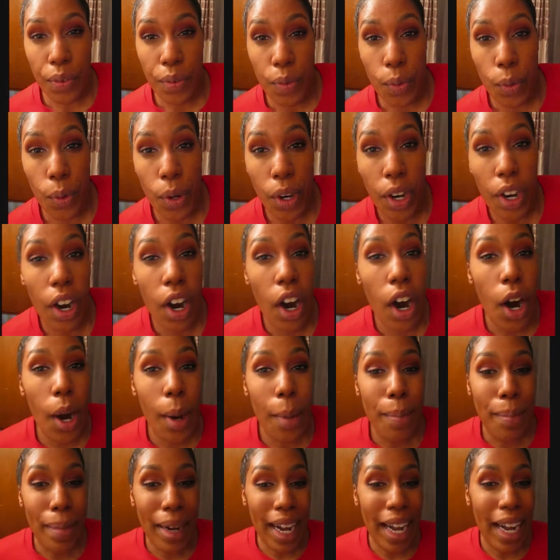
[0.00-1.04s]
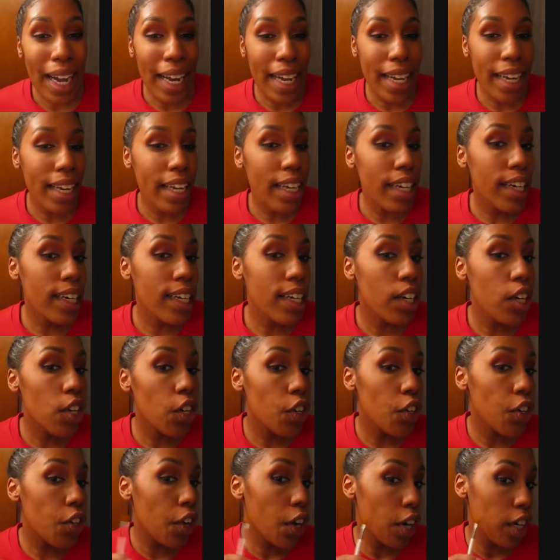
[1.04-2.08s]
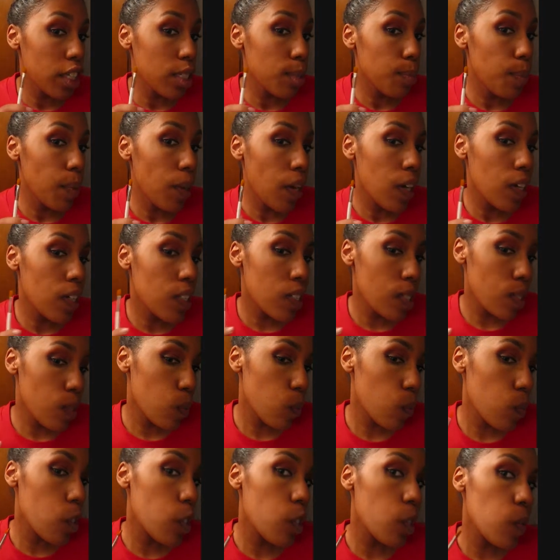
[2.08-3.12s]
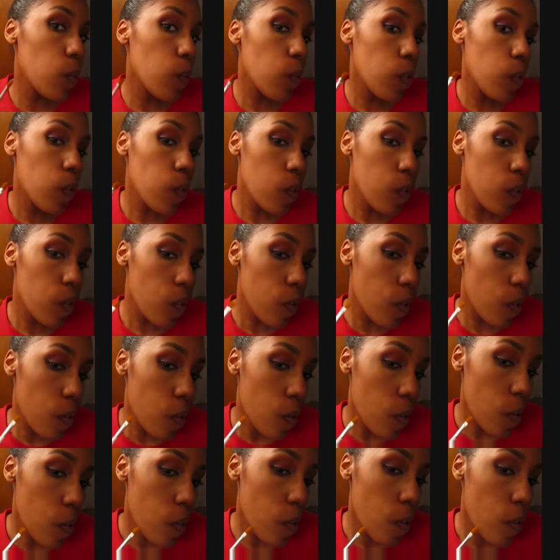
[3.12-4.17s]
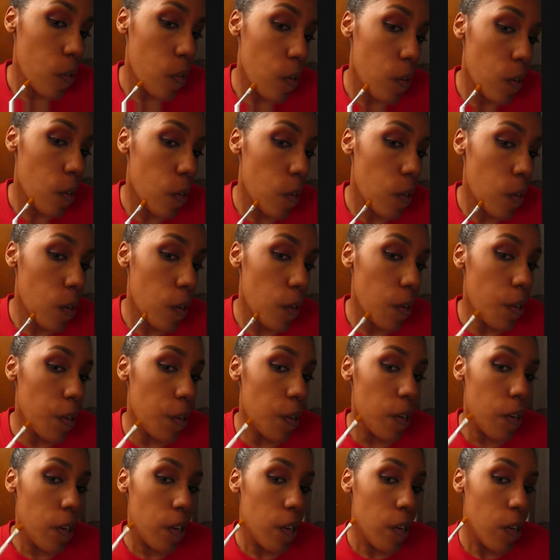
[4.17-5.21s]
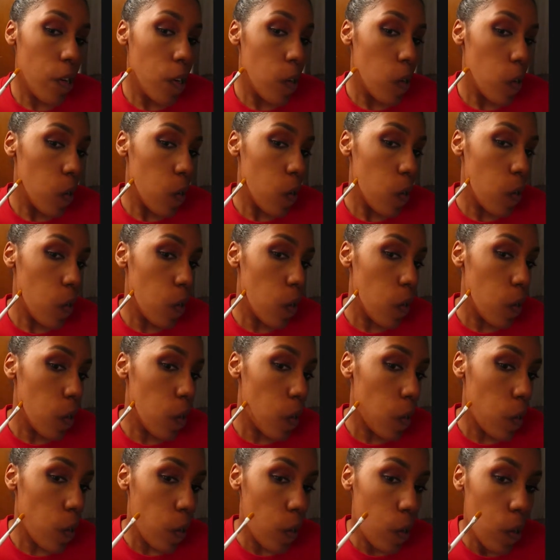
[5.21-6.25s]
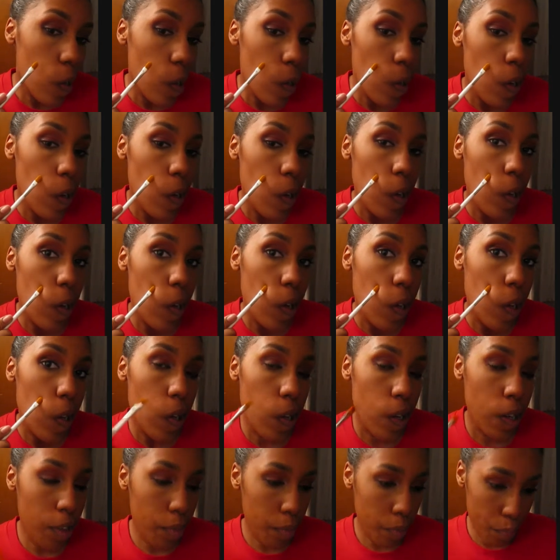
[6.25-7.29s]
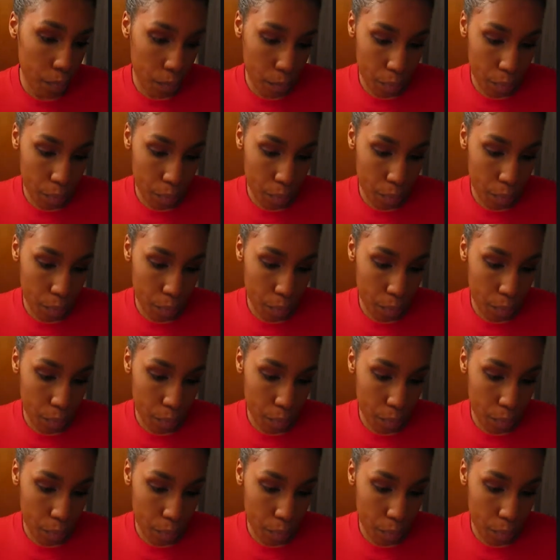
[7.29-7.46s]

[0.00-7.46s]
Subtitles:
for are my dark spots, which you can see here, here, here.